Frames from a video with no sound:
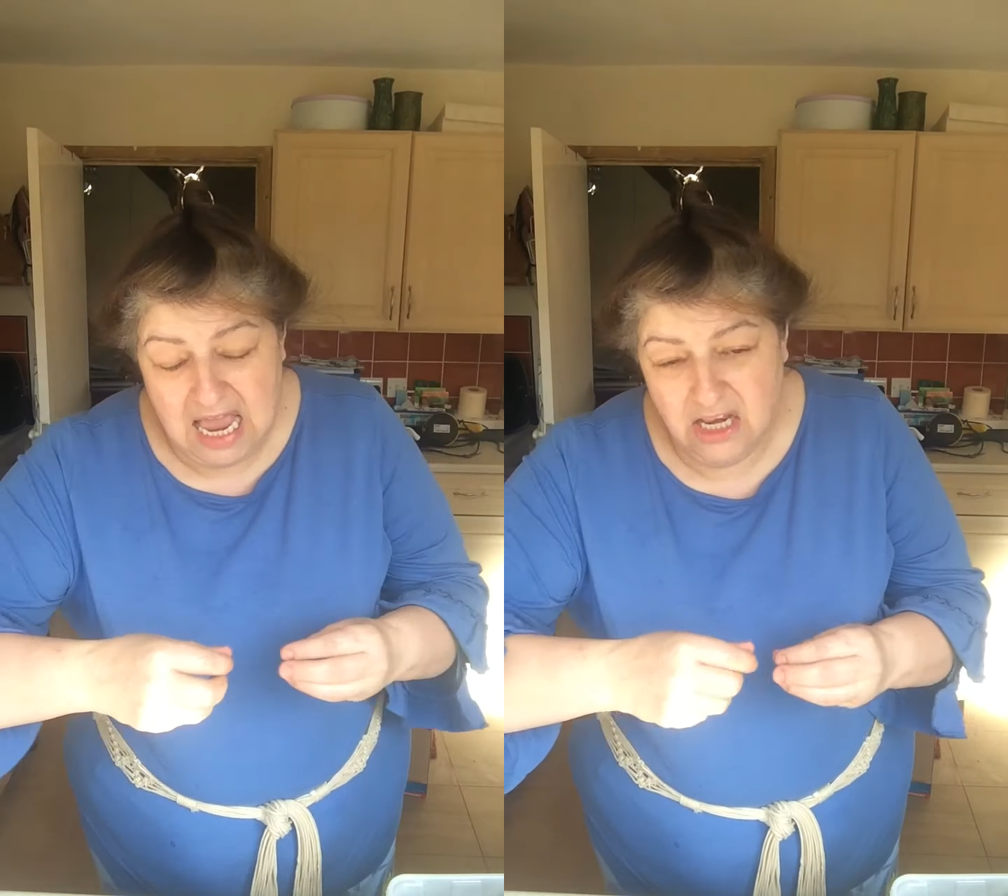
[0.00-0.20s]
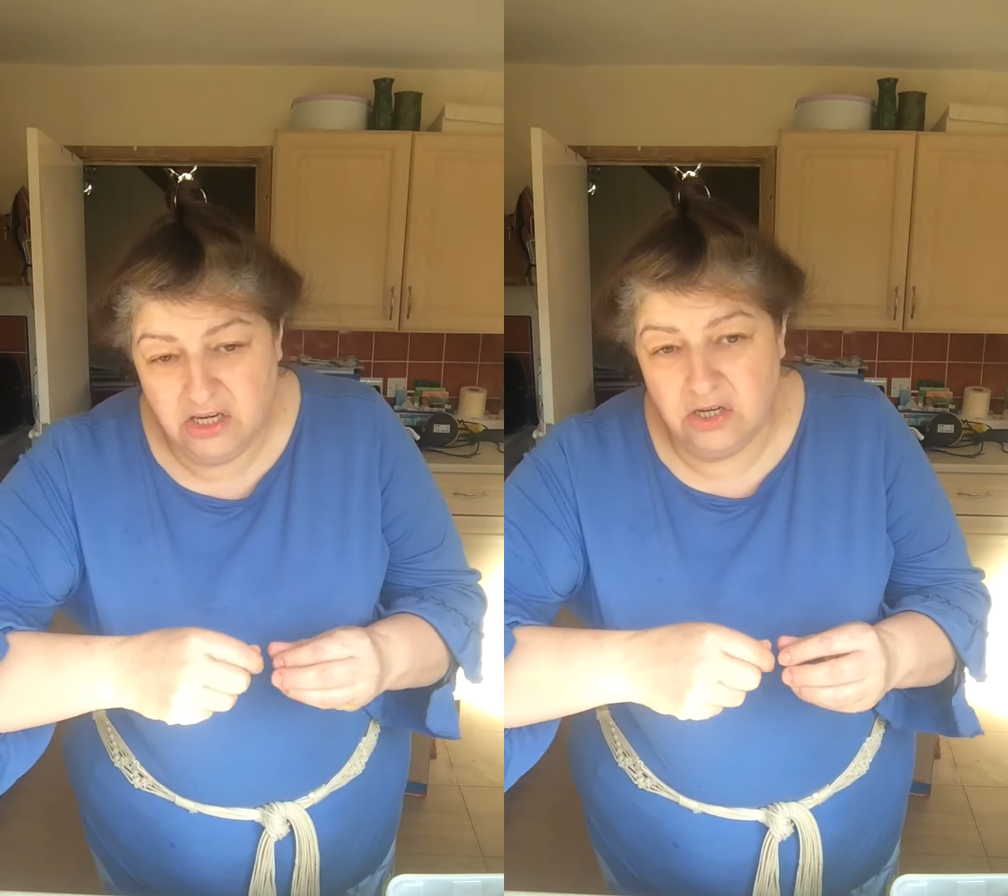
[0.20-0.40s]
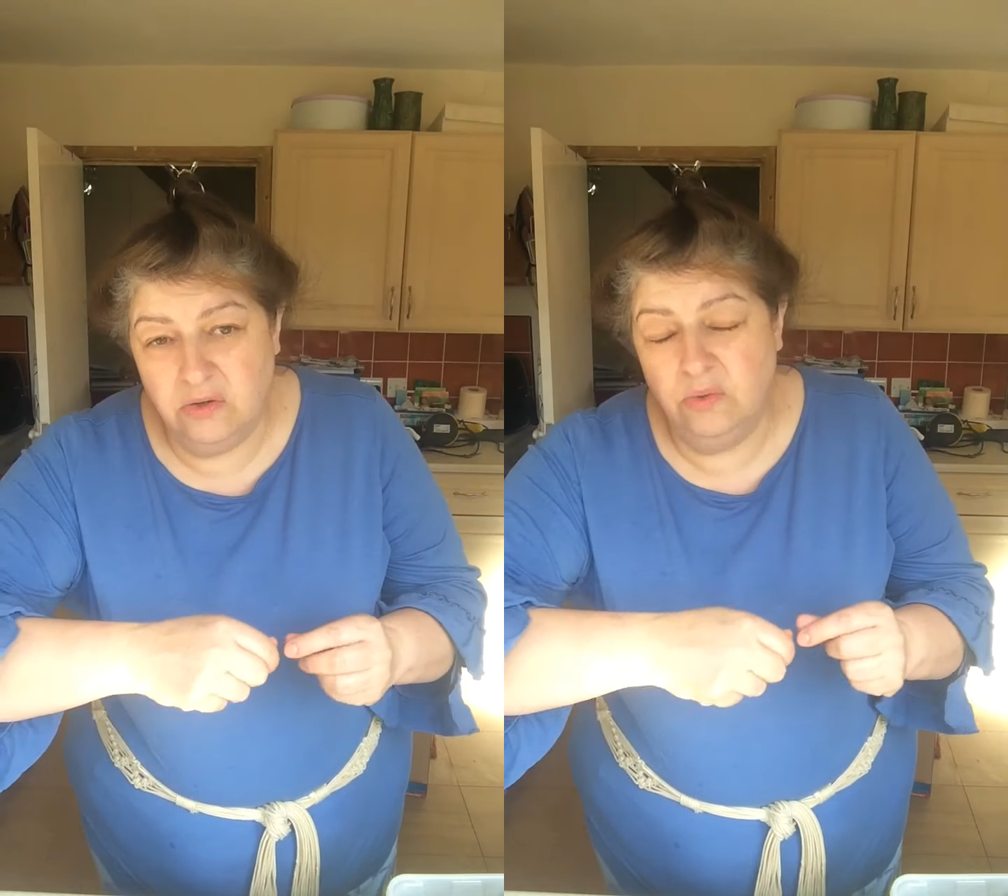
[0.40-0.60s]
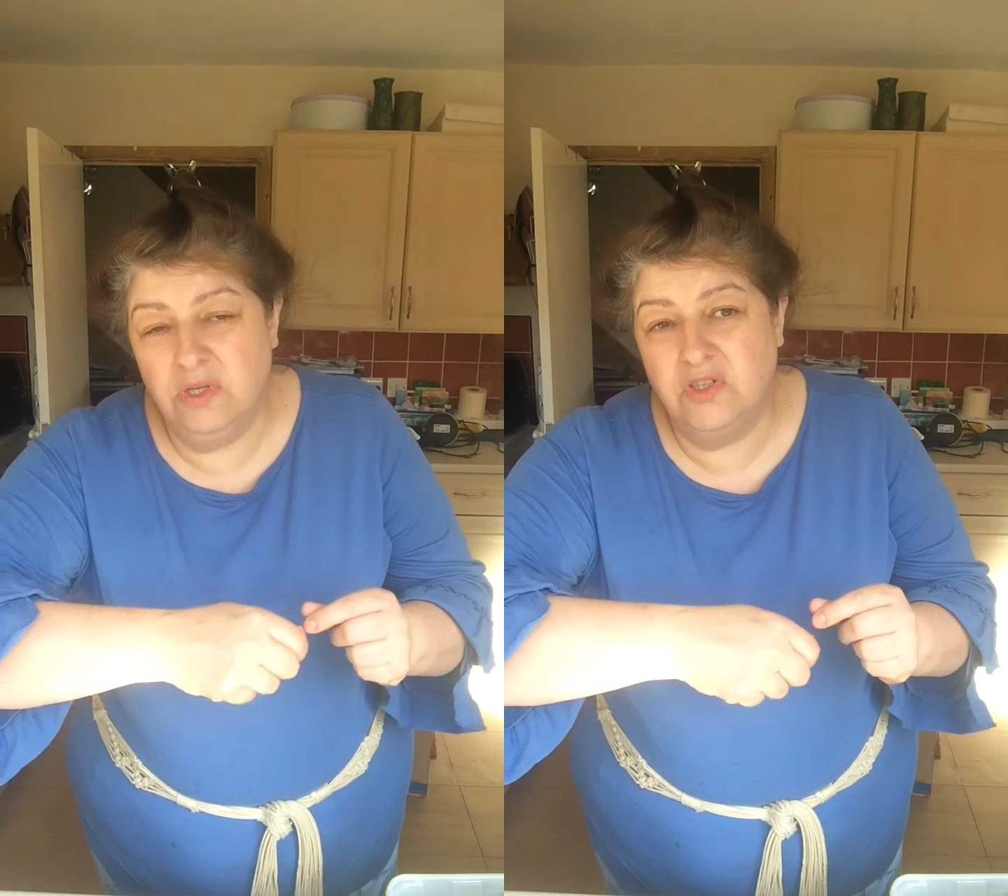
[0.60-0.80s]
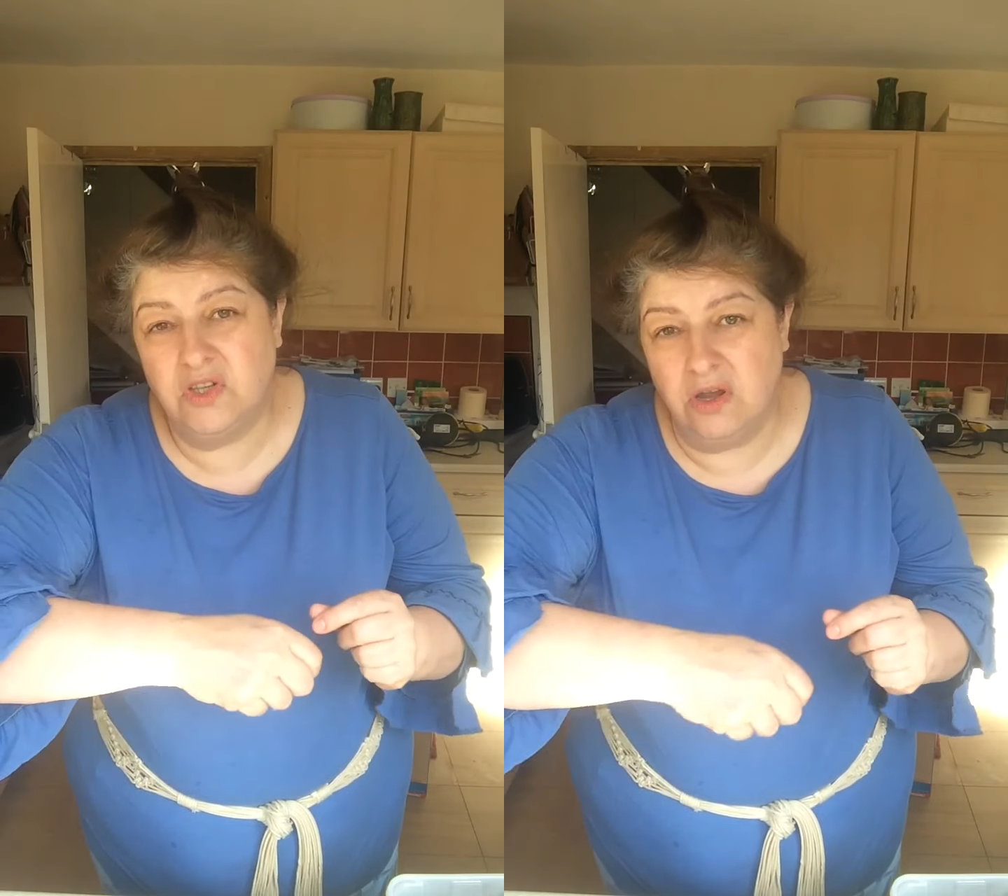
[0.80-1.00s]
and you
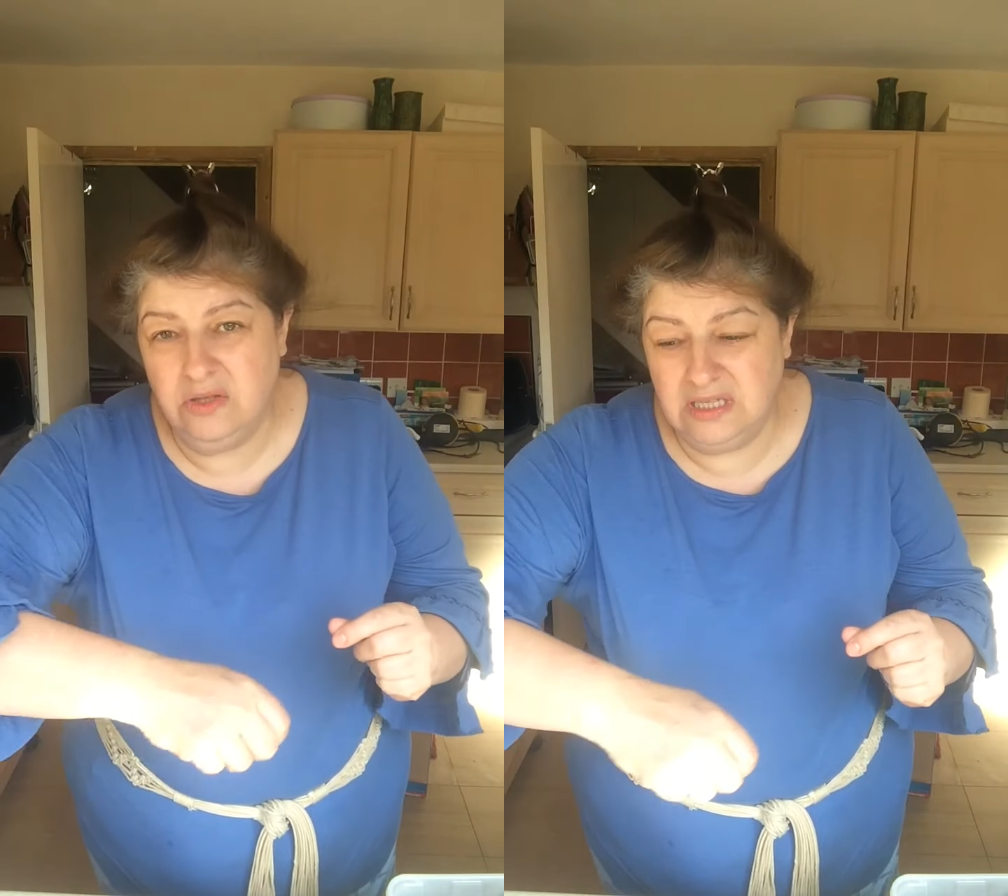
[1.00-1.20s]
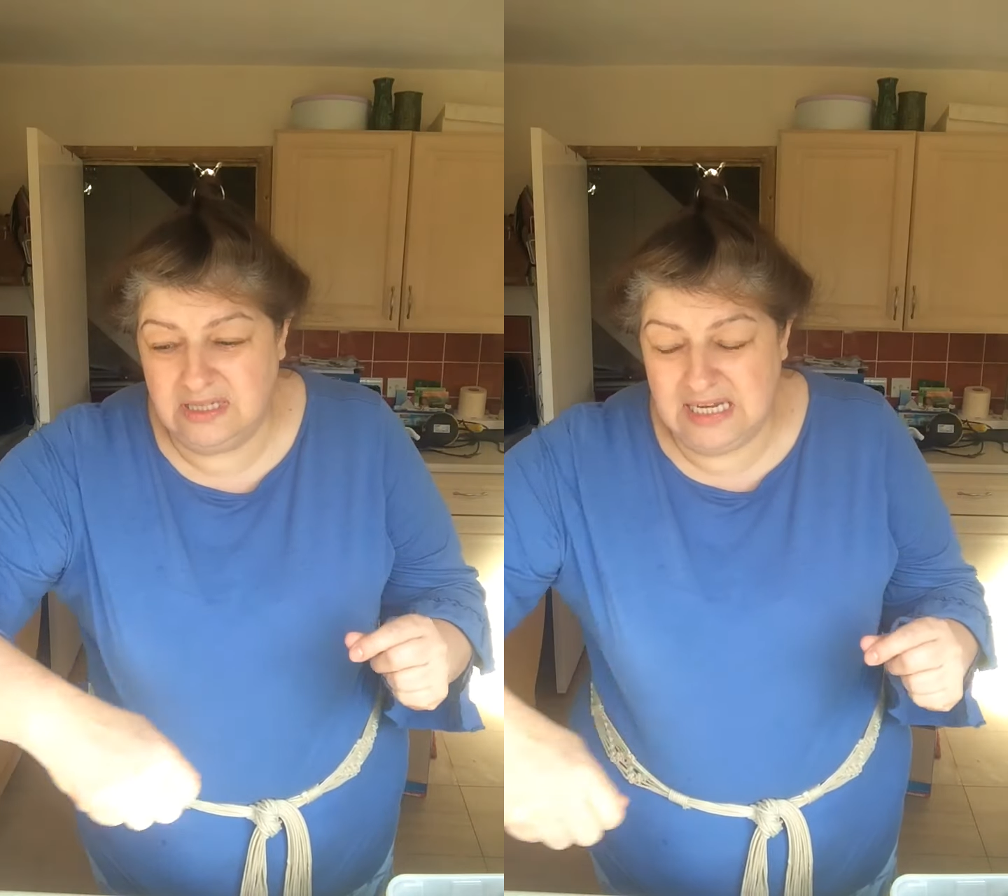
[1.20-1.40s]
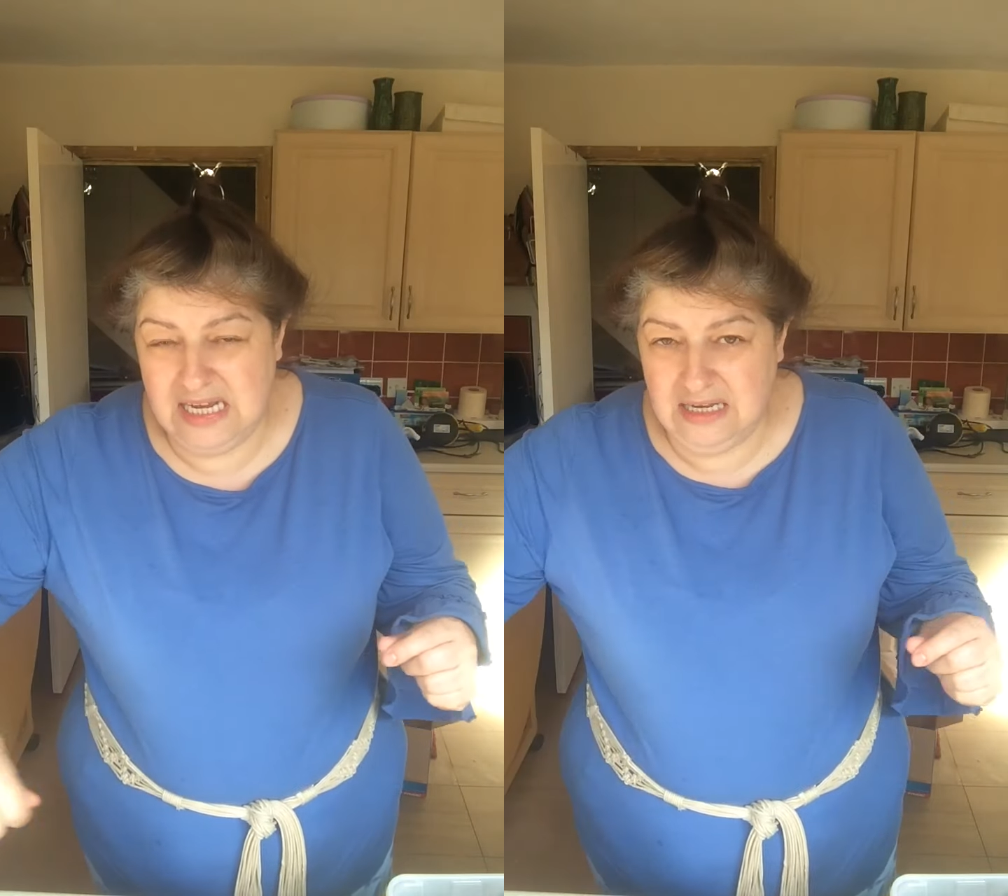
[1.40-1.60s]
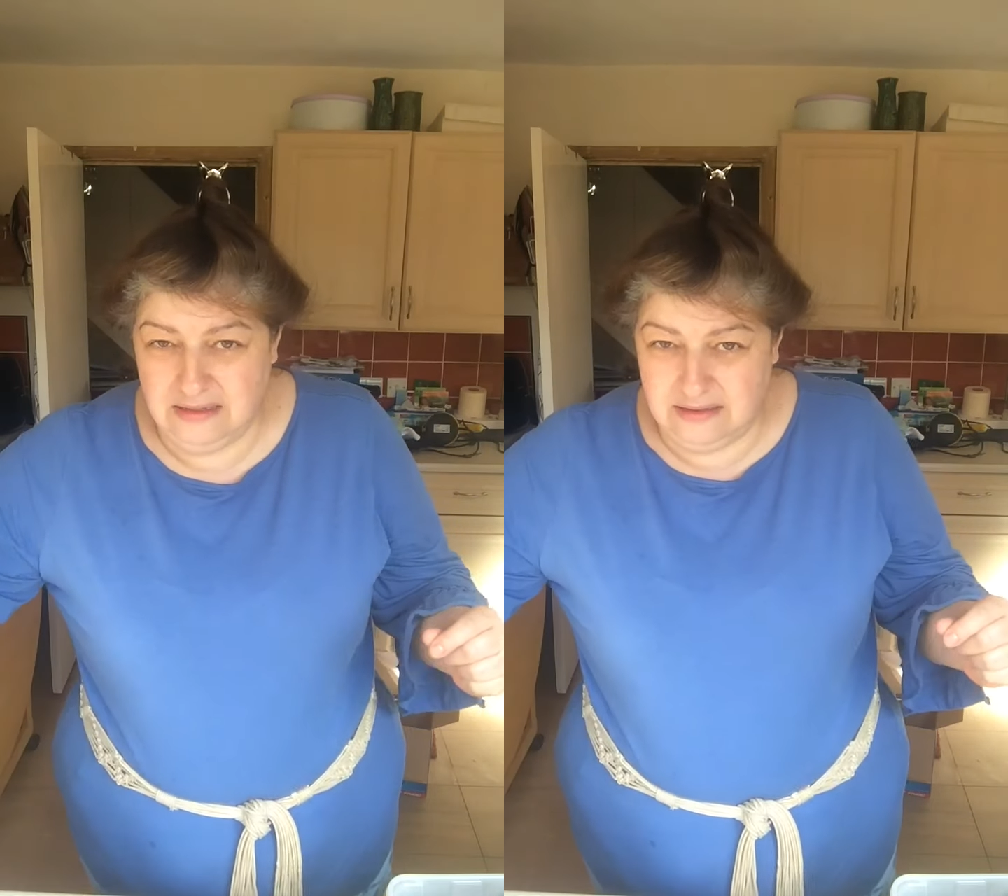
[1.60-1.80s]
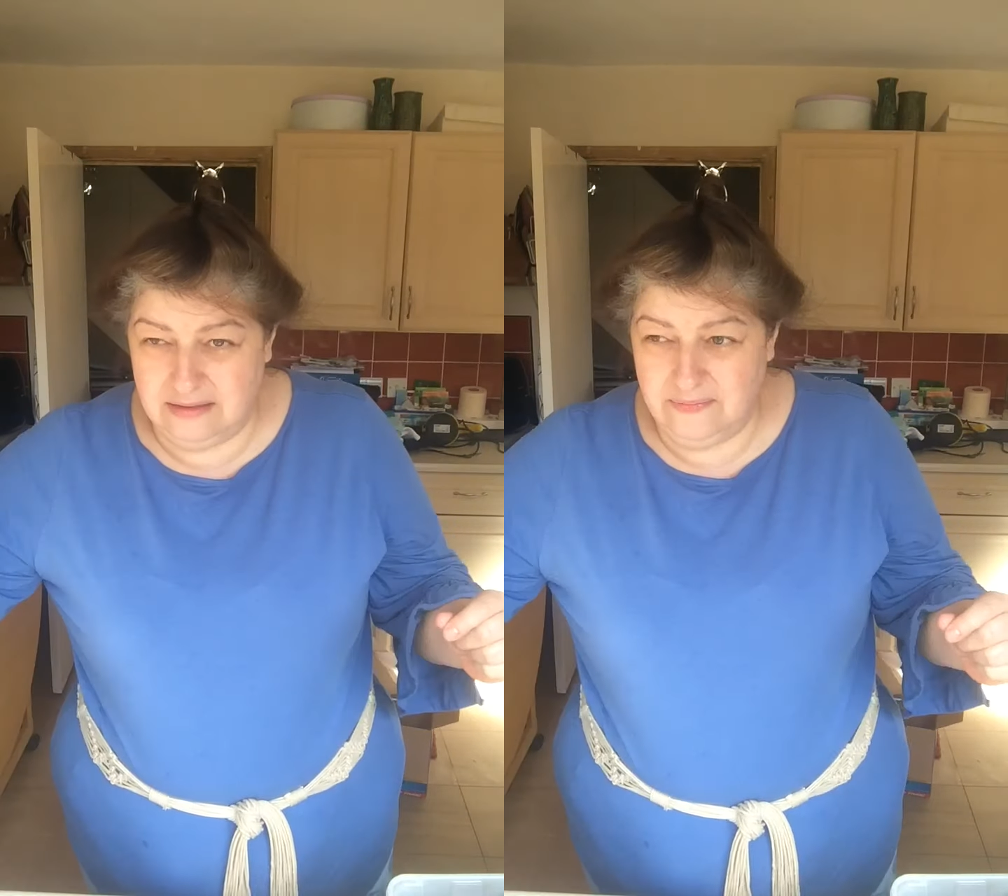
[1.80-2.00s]
sow the
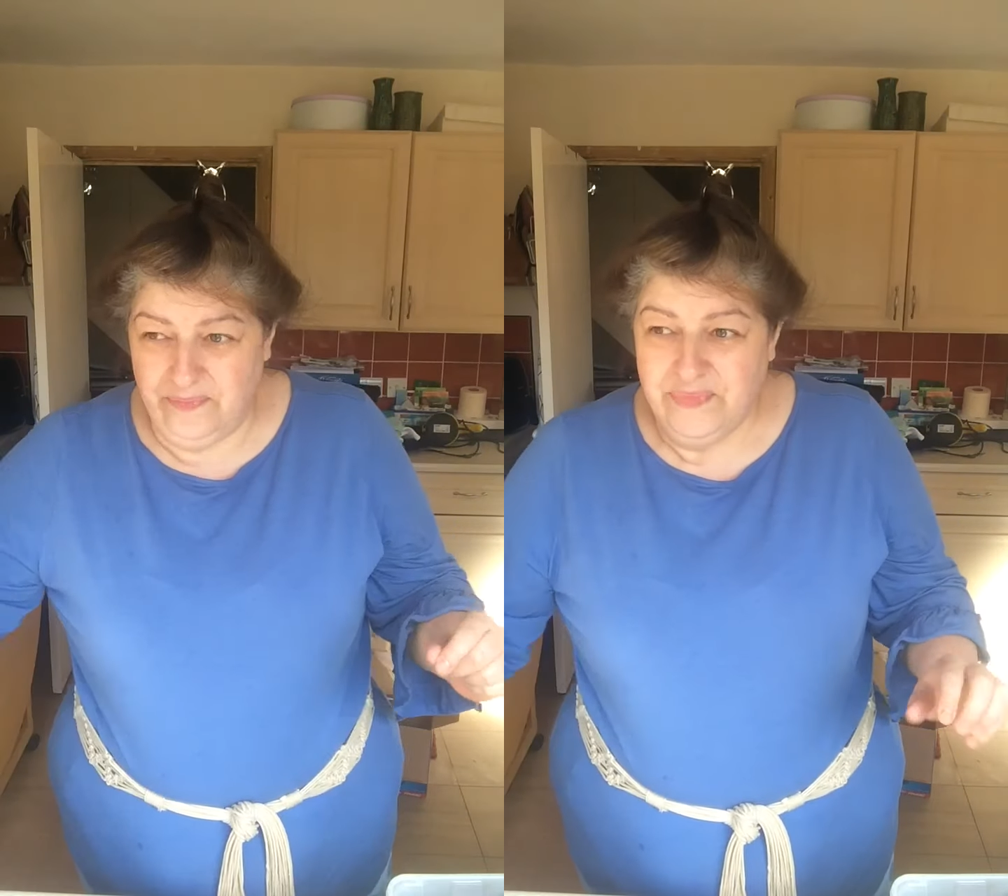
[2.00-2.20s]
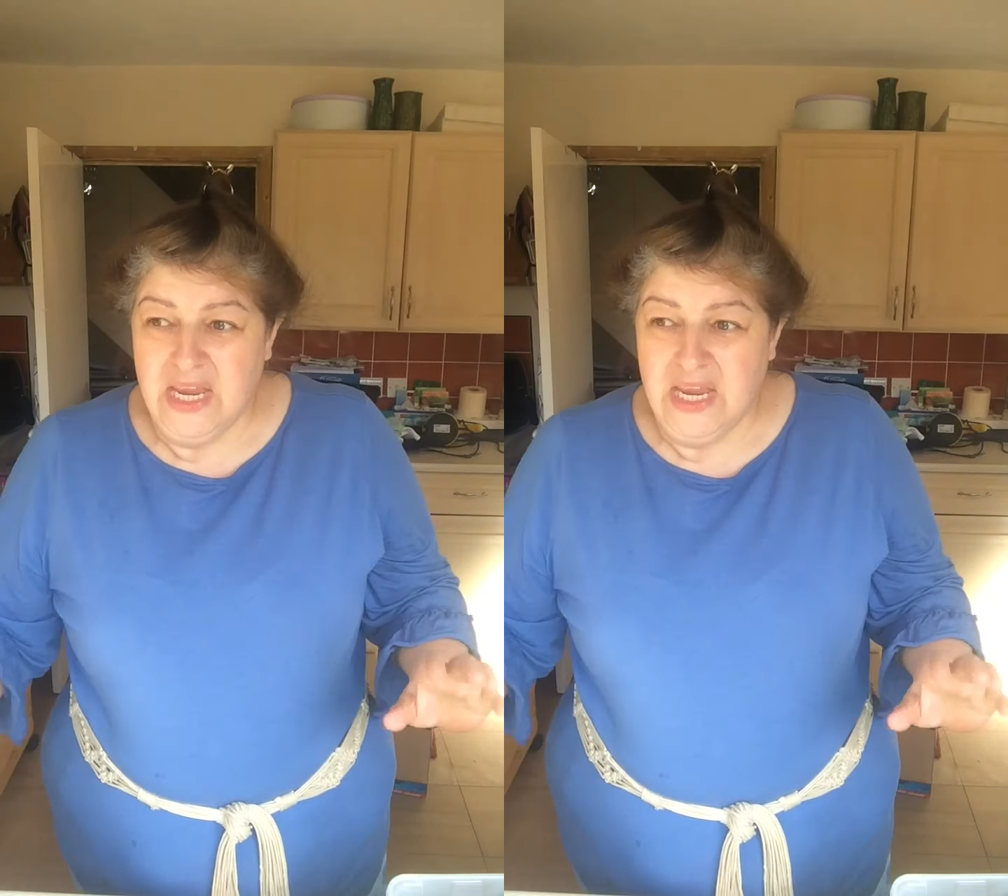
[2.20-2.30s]
seeds